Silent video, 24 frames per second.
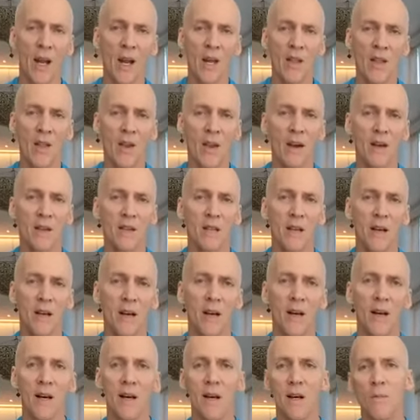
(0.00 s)
There's
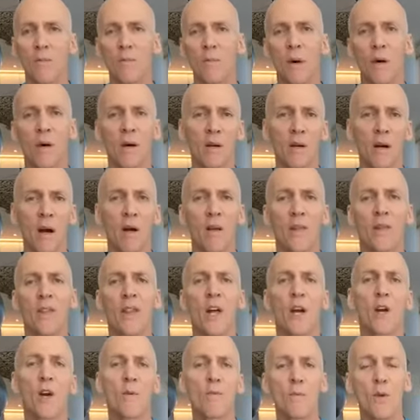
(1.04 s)
a
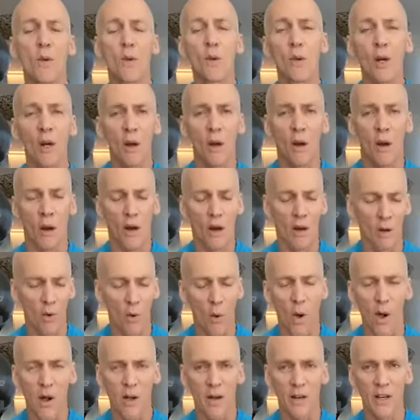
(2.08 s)
therapeutic
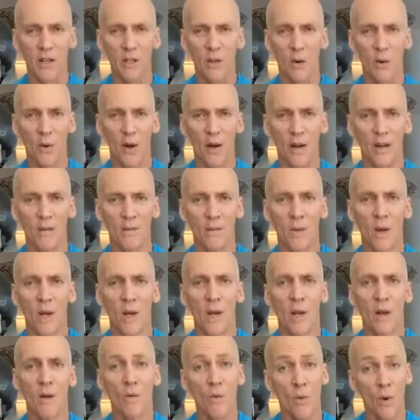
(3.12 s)
quality to it.
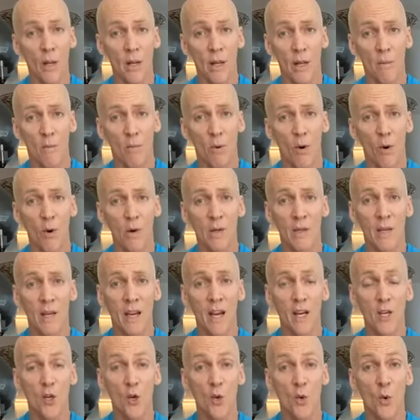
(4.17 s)
Really important to
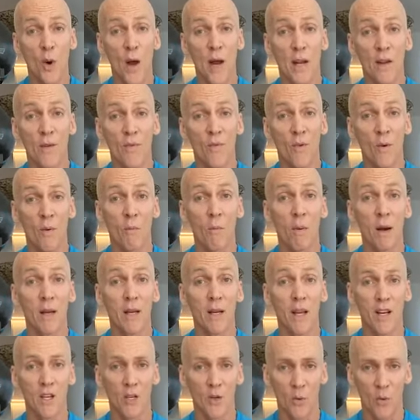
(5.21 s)
get you ready for
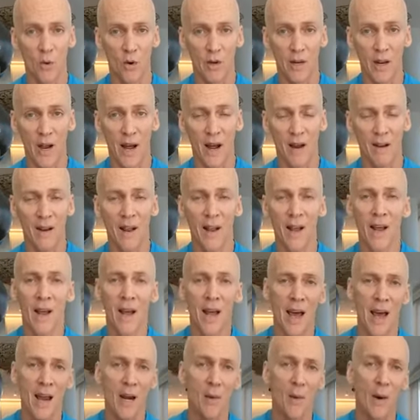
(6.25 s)
Monday's workout.
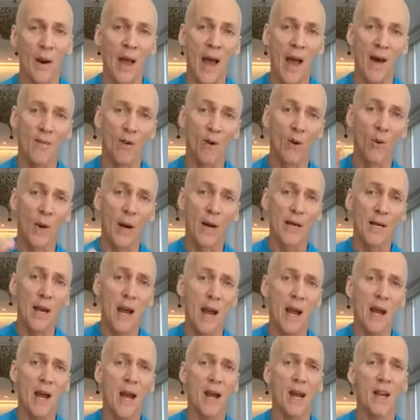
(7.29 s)
Anyway, have a great
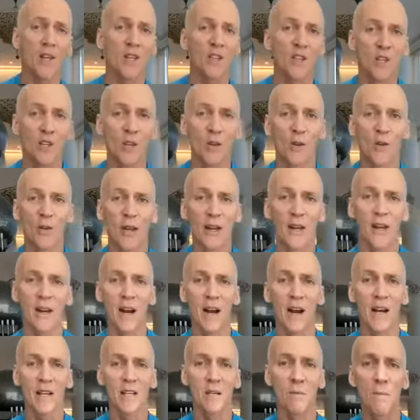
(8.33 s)
day, and I'll see you later,
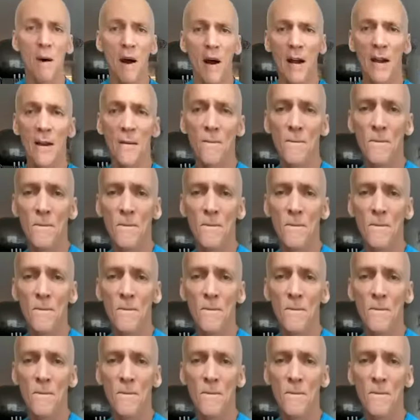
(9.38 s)
guys. Bye.